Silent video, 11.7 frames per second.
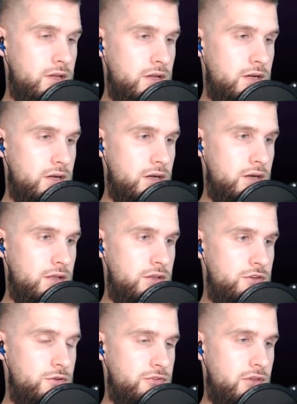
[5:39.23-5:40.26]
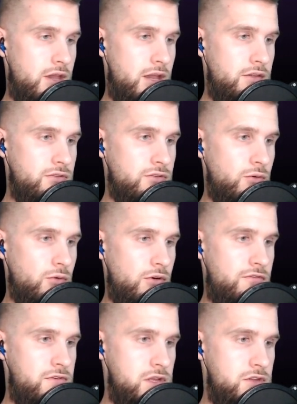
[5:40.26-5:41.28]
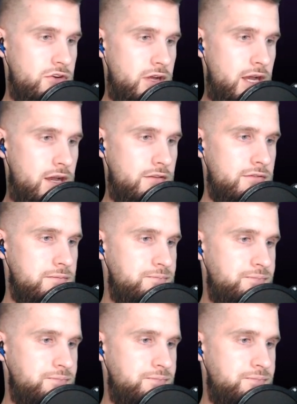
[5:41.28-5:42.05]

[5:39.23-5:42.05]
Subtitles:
use case or feature to have.